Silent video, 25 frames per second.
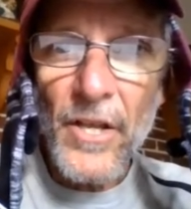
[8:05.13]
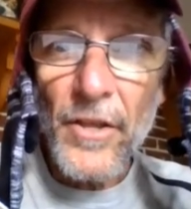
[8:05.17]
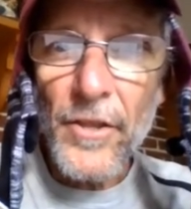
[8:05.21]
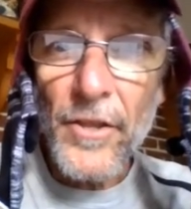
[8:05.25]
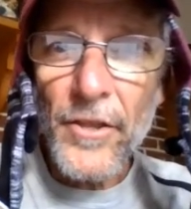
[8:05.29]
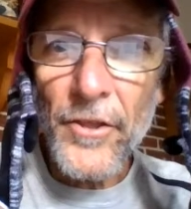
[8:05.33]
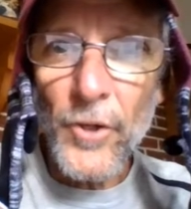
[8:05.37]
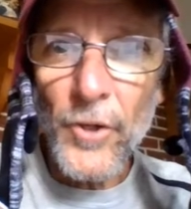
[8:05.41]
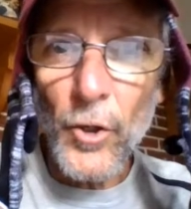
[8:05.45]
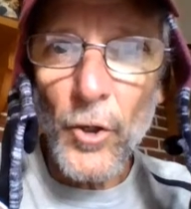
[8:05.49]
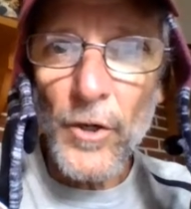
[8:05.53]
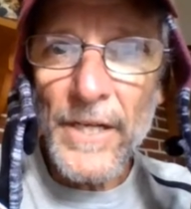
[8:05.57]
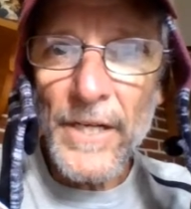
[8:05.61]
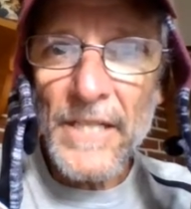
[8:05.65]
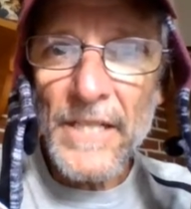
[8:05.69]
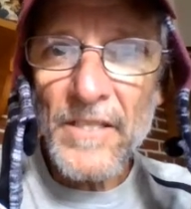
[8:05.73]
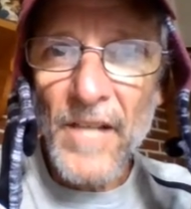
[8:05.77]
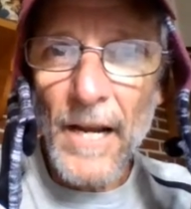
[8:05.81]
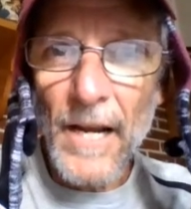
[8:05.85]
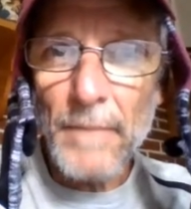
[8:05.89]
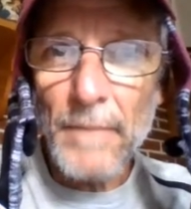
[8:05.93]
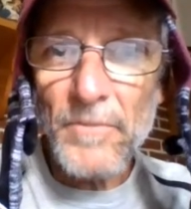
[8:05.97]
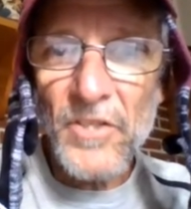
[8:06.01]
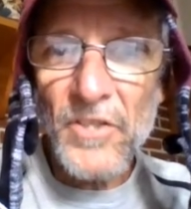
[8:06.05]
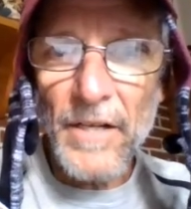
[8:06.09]
30
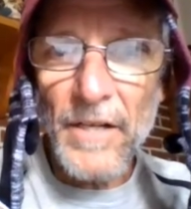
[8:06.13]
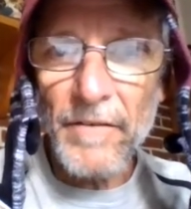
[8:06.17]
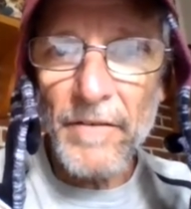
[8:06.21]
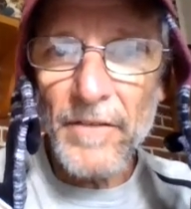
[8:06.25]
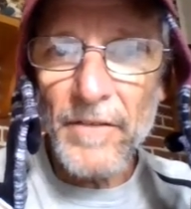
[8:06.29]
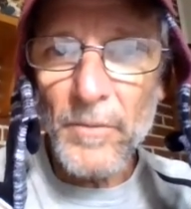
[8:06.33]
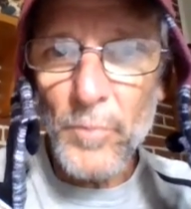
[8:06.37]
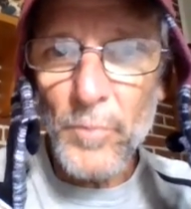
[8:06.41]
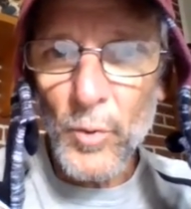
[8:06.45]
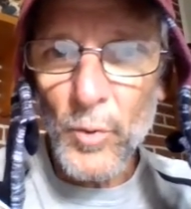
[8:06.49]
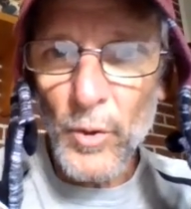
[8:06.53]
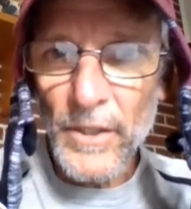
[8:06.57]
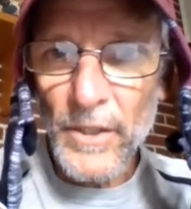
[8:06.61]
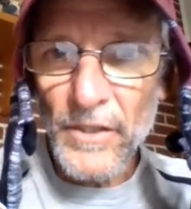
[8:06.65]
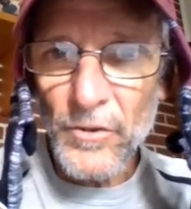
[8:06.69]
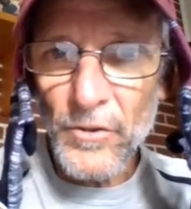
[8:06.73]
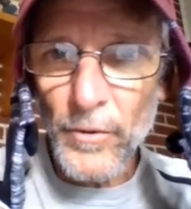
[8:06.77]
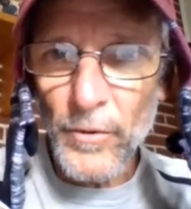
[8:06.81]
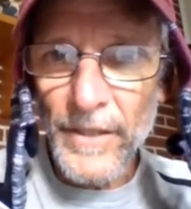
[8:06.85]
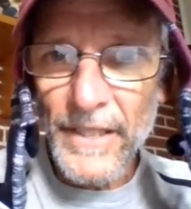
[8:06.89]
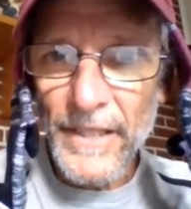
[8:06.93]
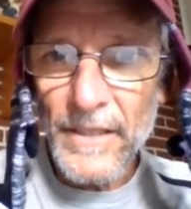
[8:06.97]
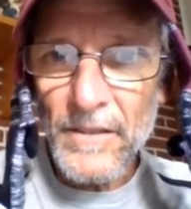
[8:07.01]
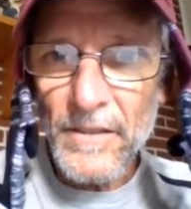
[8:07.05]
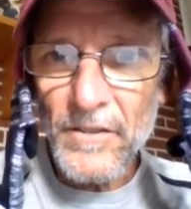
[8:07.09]
times 7.3,
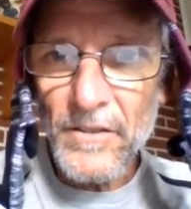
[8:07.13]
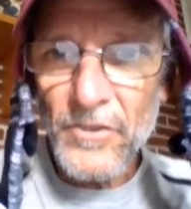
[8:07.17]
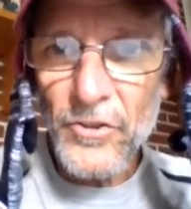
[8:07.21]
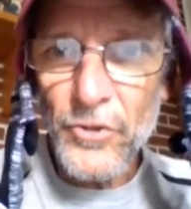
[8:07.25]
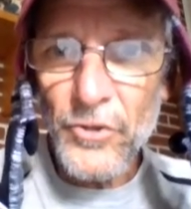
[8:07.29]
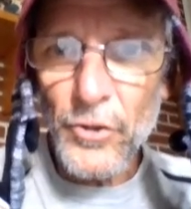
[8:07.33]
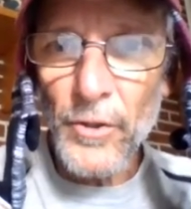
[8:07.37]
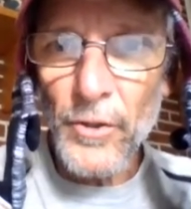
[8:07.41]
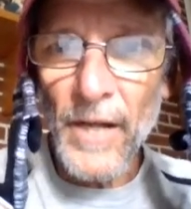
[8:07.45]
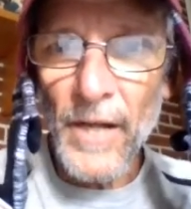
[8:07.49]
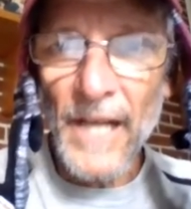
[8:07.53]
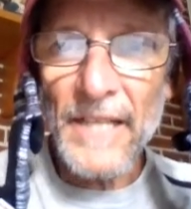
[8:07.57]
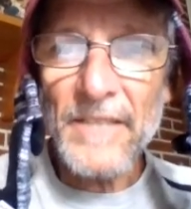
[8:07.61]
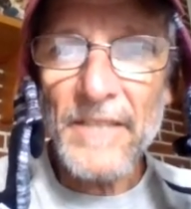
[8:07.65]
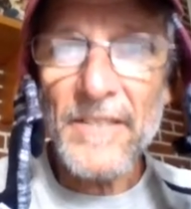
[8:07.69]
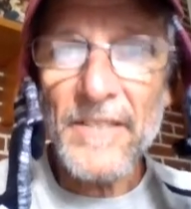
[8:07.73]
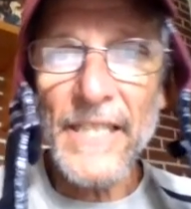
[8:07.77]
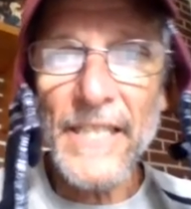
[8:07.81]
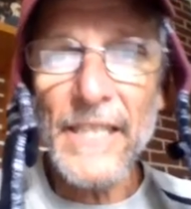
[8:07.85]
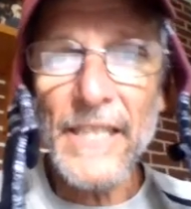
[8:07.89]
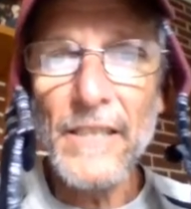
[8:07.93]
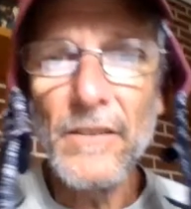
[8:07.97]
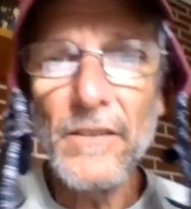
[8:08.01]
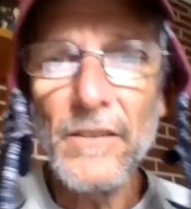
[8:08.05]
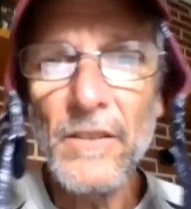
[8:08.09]

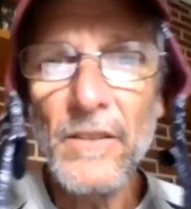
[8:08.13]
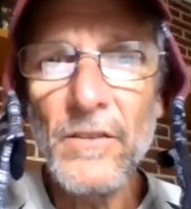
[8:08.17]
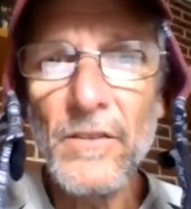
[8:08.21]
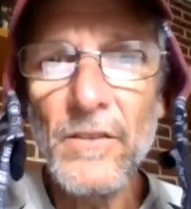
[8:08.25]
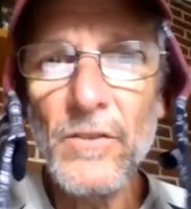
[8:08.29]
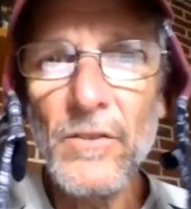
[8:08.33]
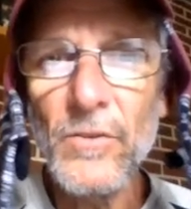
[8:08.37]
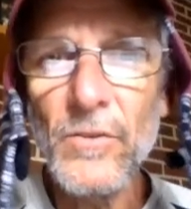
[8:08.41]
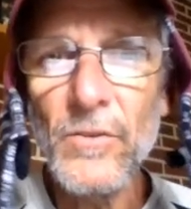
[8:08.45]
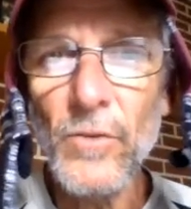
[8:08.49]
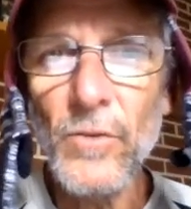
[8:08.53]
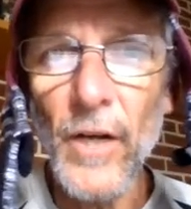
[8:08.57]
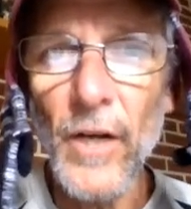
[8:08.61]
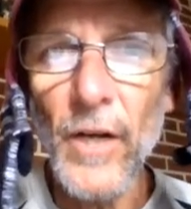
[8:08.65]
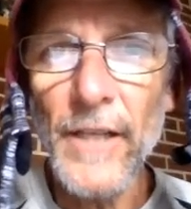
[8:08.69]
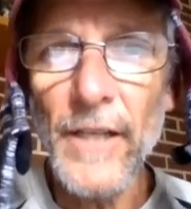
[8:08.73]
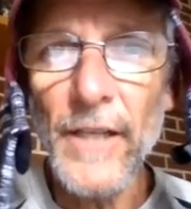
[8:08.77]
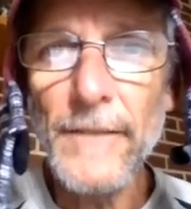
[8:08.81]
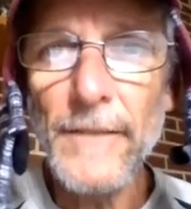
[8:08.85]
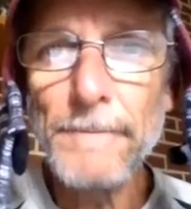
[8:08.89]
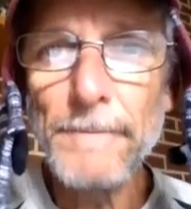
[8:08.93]
219, right?